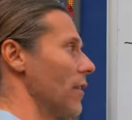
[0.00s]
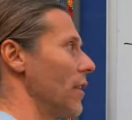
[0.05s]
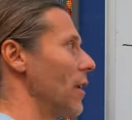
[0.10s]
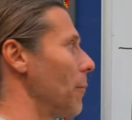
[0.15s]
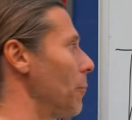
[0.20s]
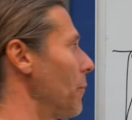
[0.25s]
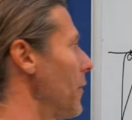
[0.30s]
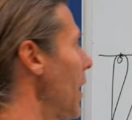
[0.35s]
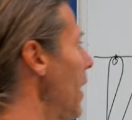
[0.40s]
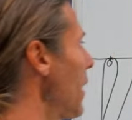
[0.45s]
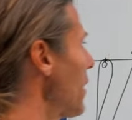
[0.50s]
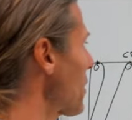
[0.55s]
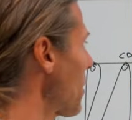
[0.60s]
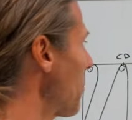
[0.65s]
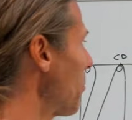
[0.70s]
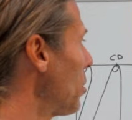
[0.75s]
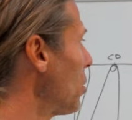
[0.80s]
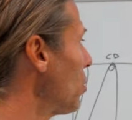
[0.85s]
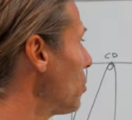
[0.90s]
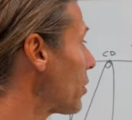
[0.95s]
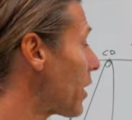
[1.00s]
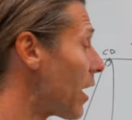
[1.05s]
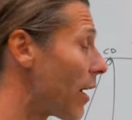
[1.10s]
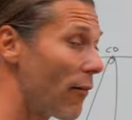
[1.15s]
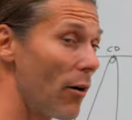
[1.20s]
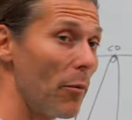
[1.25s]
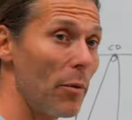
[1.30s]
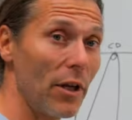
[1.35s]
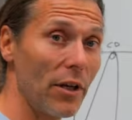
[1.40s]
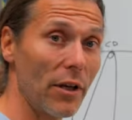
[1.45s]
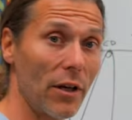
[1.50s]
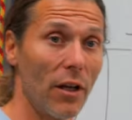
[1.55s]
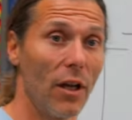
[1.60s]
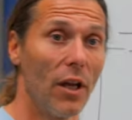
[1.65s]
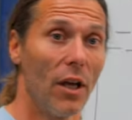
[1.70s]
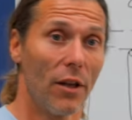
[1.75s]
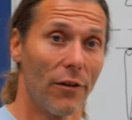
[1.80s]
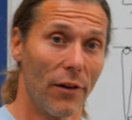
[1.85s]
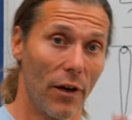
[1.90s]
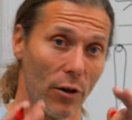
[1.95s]
that nice blue carabiner.
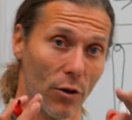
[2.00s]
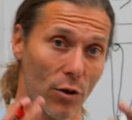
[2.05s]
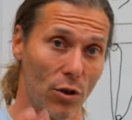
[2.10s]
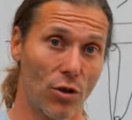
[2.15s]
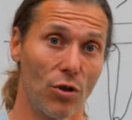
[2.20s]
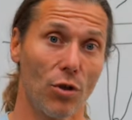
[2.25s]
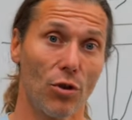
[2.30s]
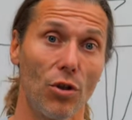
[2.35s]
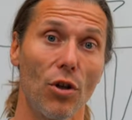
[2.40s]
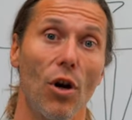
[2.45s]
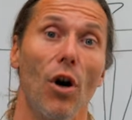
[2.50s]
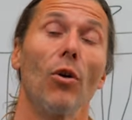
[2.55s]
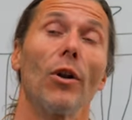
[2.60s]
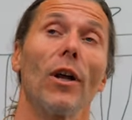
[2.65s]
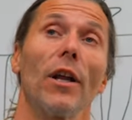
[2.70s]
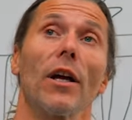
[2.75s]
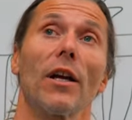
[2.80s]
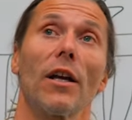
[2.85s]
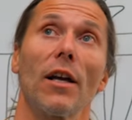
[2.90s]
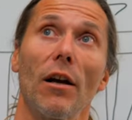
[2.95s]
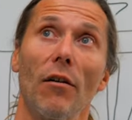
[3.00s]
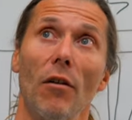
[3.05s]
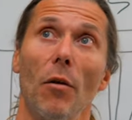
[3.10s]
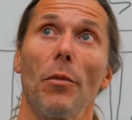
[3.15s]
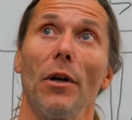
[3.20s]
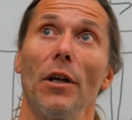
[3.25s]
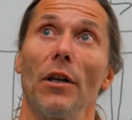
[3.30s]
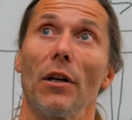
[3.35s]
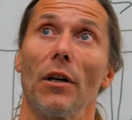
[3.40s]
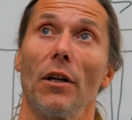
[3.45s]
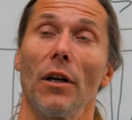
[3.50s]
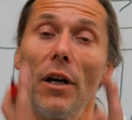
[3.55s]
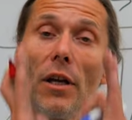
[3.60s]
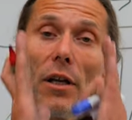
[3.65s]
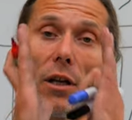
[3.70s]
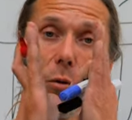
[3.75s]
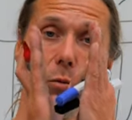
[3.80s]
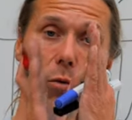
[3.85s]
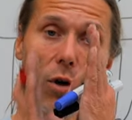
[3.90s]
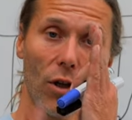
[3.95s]
Now you should know that a carabiner
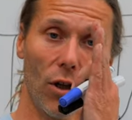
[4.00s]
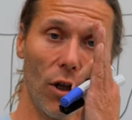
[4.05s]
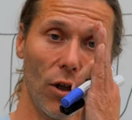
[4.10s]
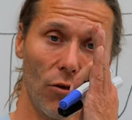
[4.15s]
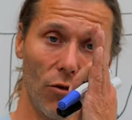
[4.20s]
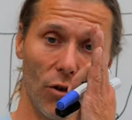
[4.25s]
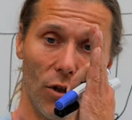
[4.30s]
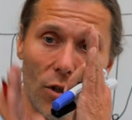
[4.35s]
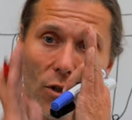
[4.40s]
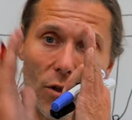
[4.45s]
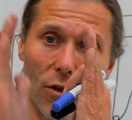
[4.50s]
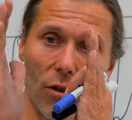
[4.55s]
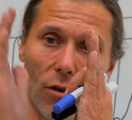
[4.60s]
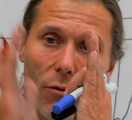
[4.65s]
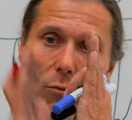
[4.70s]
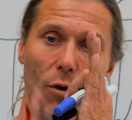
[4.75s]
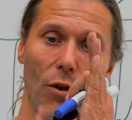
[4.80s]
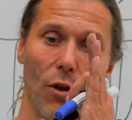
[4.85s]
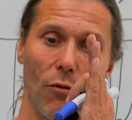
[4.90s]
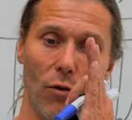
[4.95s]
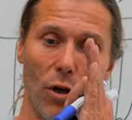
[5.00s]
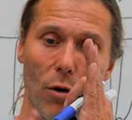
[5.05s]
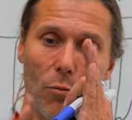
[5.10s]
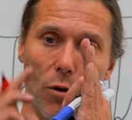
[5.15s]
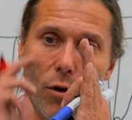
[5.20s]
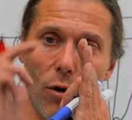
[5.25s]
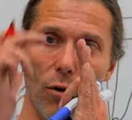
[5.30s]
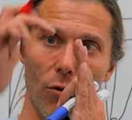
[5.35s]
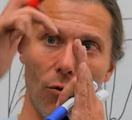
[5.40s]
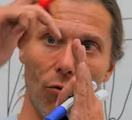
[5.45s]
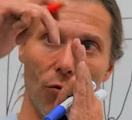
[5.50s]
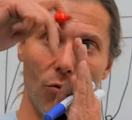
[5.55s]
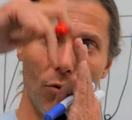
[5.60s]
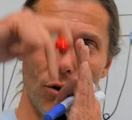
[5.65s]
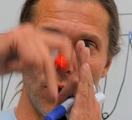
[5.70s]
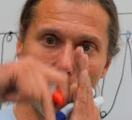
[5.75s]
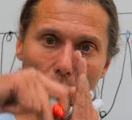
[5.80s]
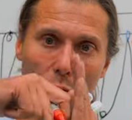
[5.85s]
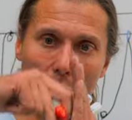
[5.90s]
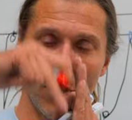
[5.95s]
in a one hundred, with a rope going through
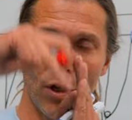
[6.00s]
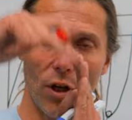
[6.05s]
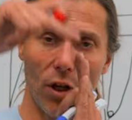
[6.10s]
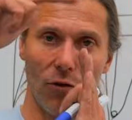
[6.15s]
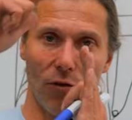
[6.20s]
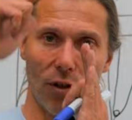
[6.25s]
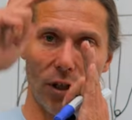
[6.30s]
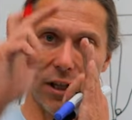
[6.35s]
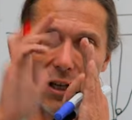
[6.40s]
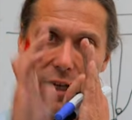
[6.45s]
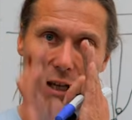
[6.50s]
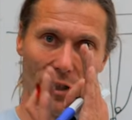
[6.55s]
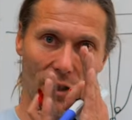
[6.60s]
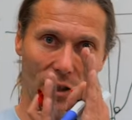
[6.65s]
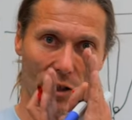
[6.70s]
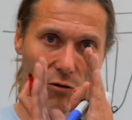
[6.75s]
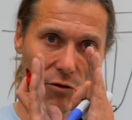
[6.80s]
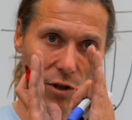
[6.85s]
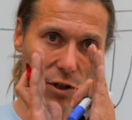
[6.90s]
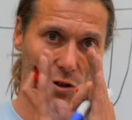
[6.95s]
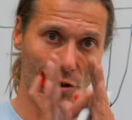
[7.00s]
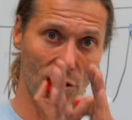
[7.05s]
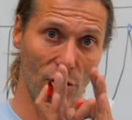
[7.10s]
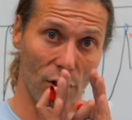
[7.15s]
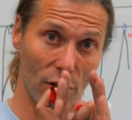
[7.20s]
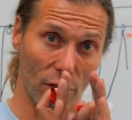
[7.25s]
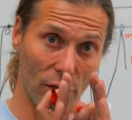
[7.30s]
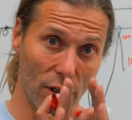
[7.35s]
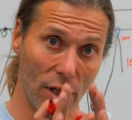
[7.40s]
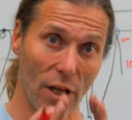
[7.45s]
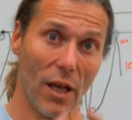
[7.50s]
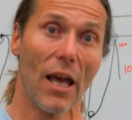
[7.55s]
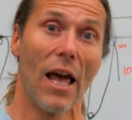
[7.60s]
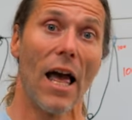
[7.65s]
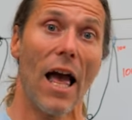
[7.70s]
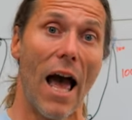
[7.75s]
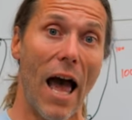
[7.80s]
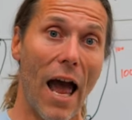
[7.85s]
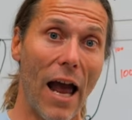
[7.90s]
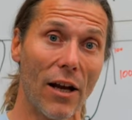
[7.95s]
in a one hundred eighty degree turn,
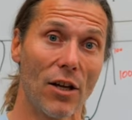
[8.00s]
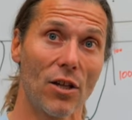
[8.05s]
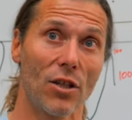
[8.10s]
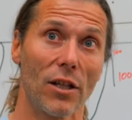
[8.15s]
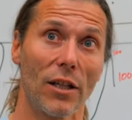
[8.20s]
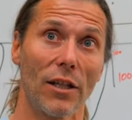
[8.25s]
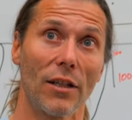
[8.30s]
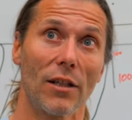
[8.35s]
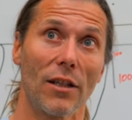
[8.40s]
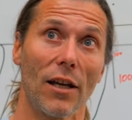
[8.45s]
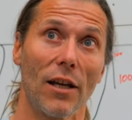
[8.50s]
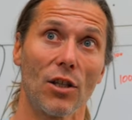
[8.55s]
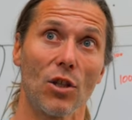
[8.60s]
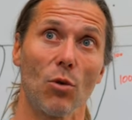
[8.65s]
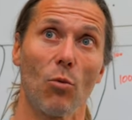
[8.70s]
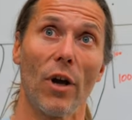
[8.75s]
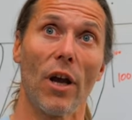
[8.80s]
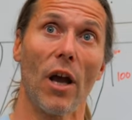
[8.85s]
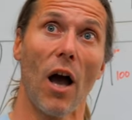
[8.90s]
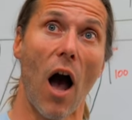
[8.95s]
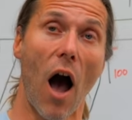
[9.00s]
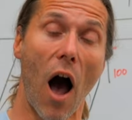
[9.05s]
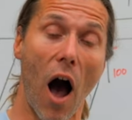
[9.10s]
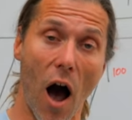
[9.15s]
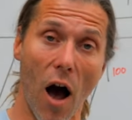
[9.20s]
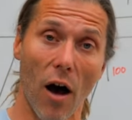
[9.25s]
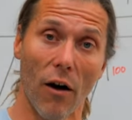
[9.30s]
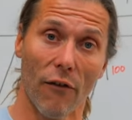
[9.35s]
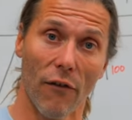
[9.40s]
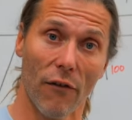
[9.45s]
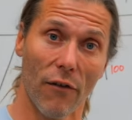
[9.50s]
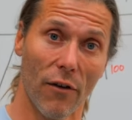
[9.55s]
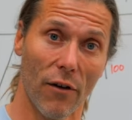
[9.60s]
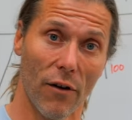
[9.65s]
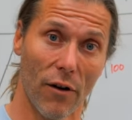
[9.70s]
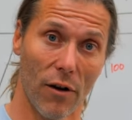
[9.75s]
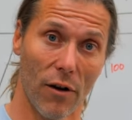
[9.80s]
actually takes away half